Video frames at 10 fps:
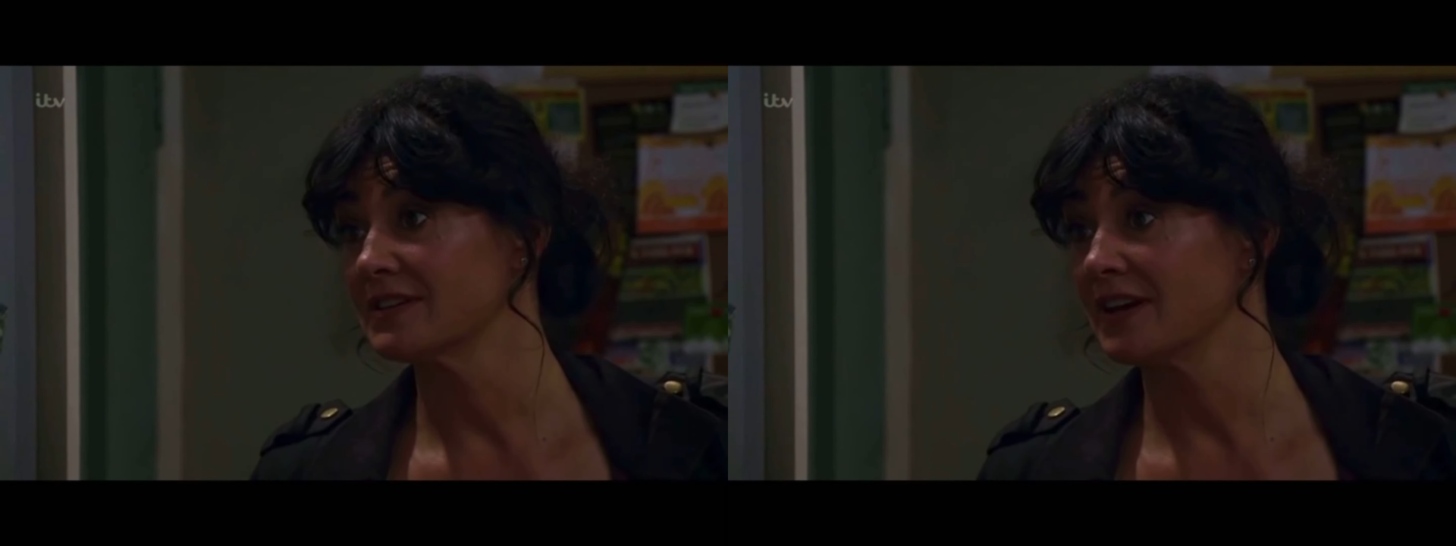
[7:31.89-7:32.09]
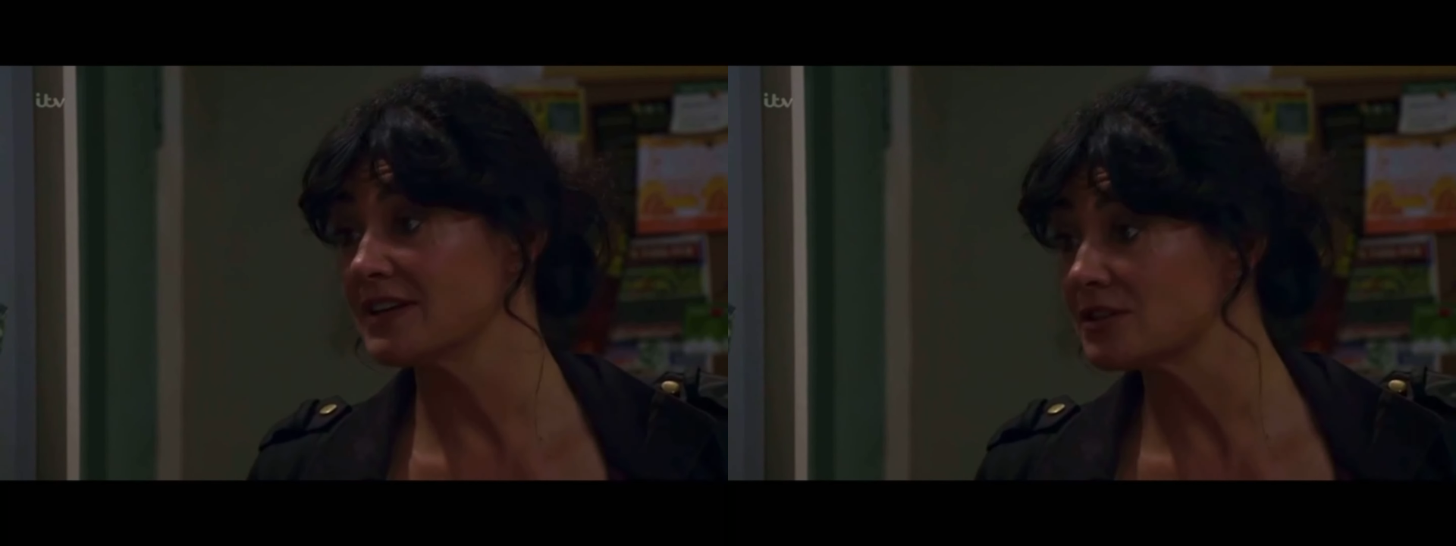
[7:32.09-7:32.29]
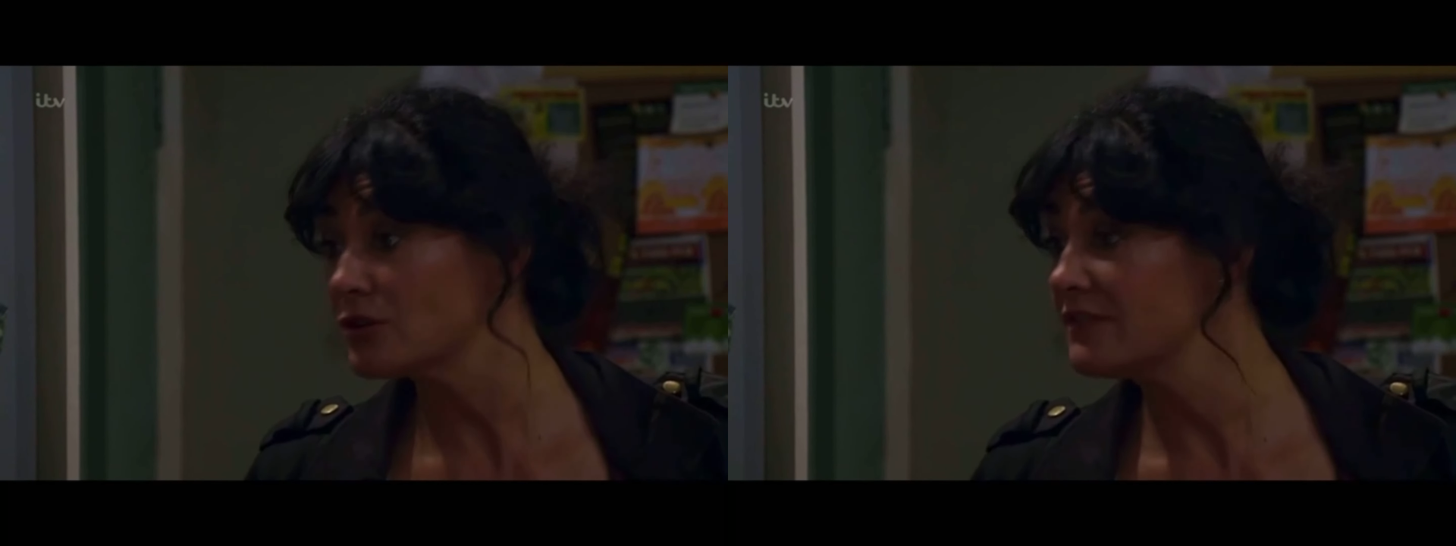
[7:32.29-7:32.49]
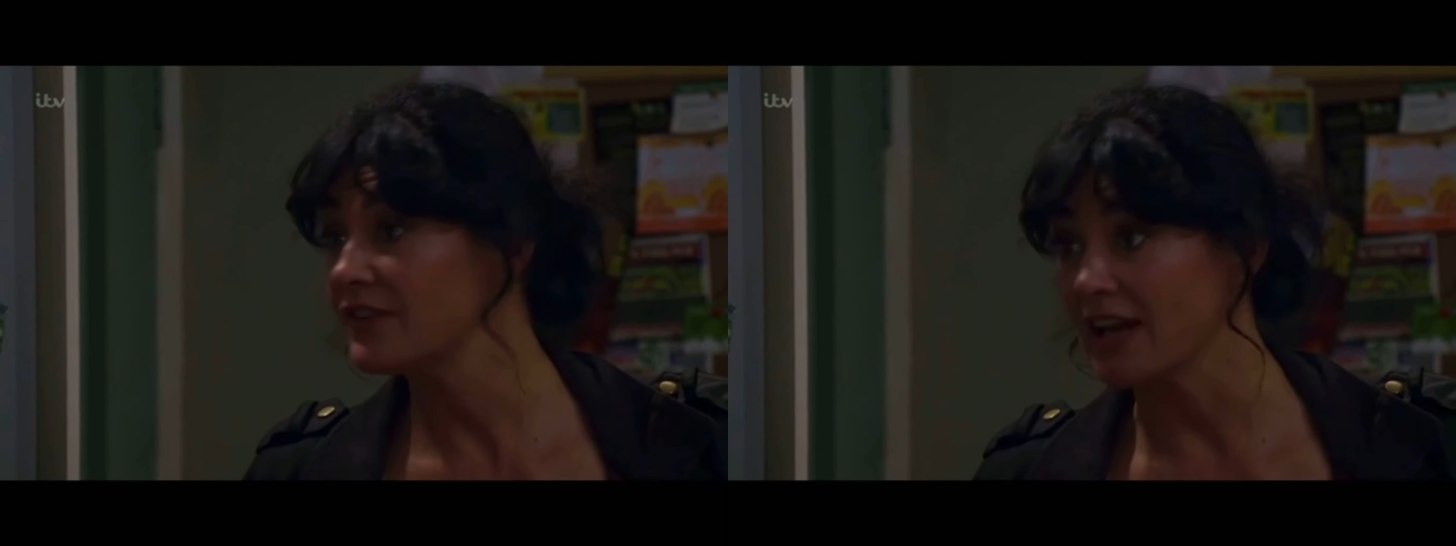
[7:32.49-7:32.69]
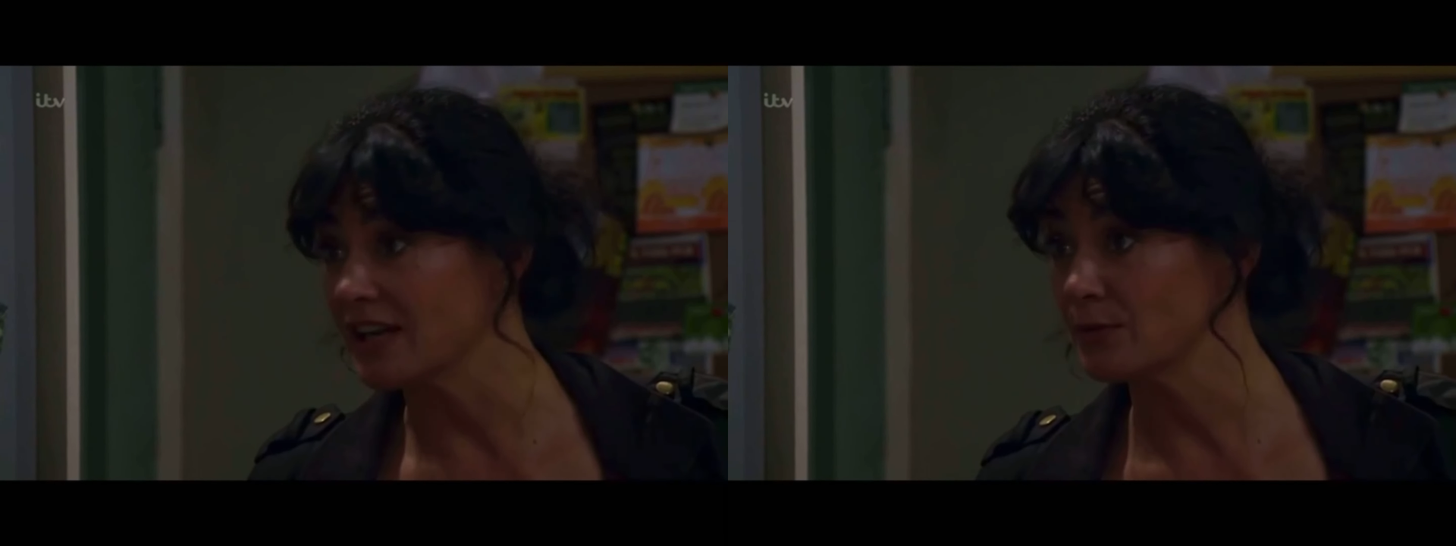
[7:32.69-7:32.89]
and he's looking for
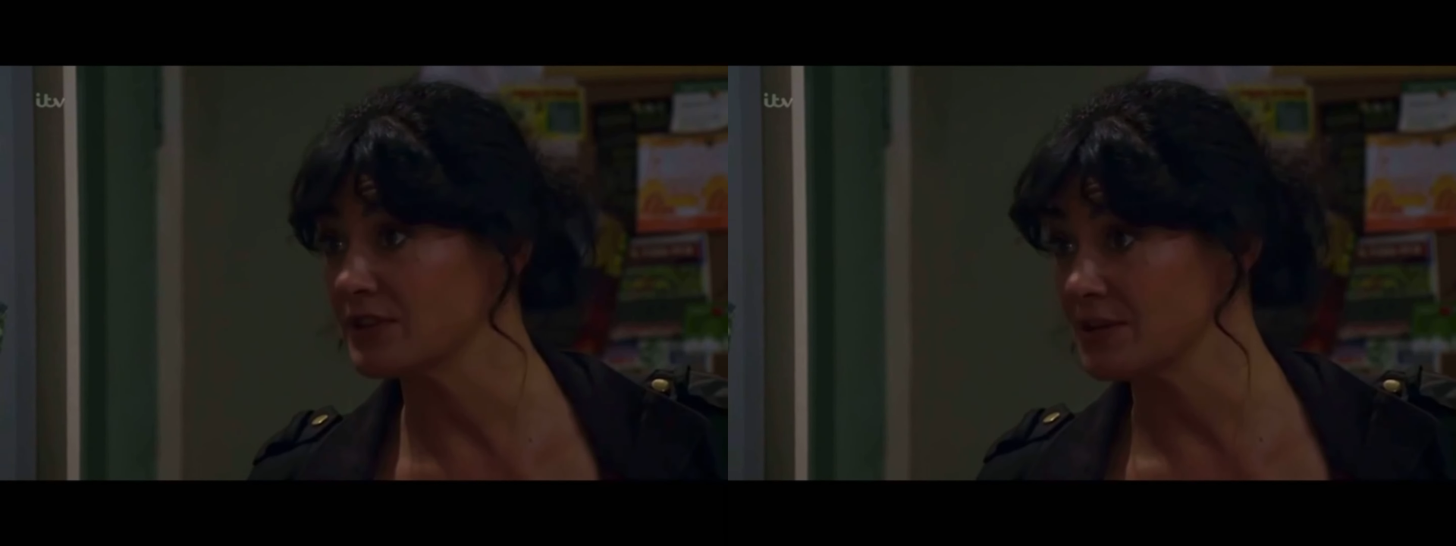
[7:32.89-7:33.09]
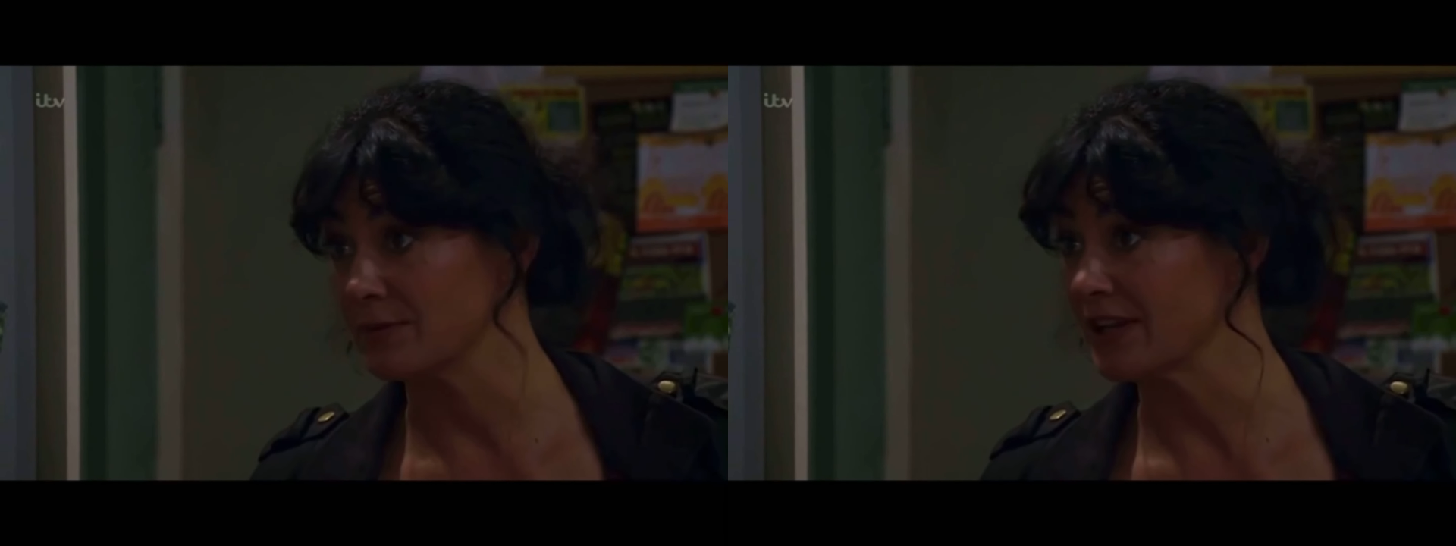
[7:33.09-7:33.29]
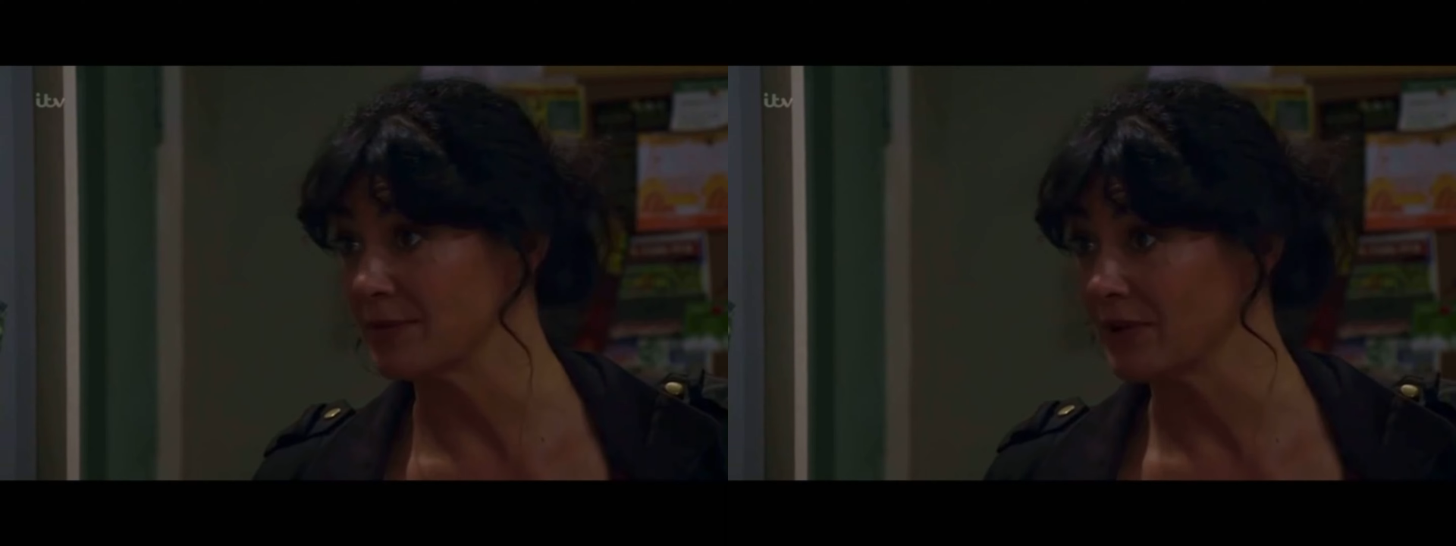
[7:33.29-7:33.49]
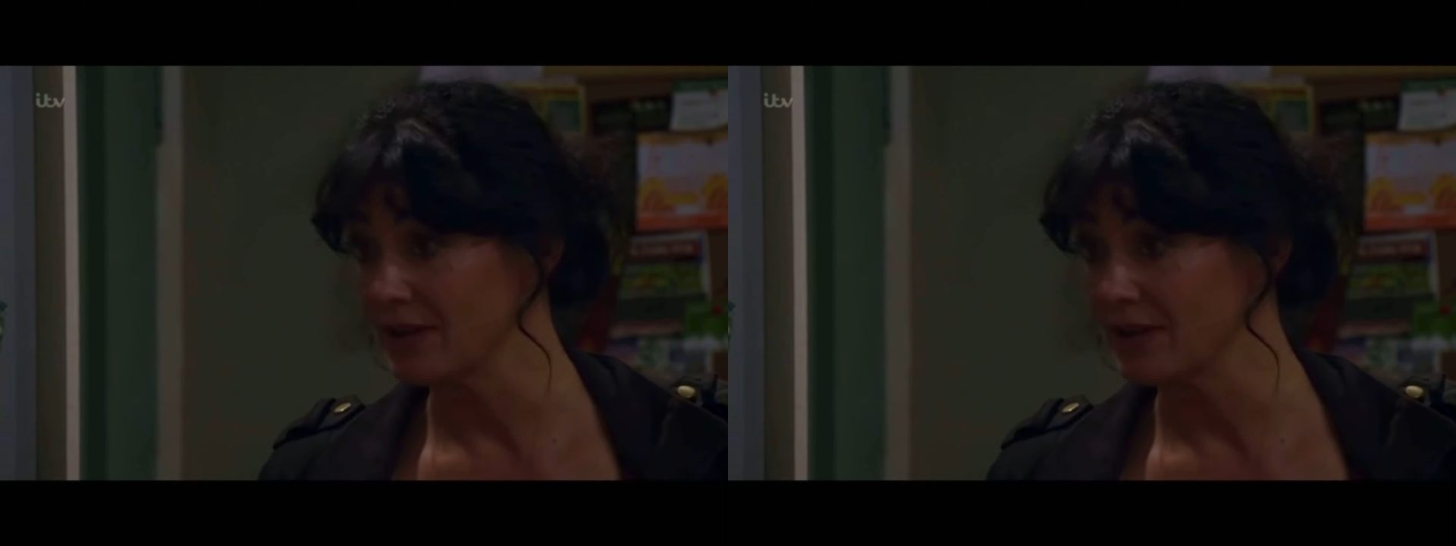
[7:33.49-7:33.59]
anyone to blame.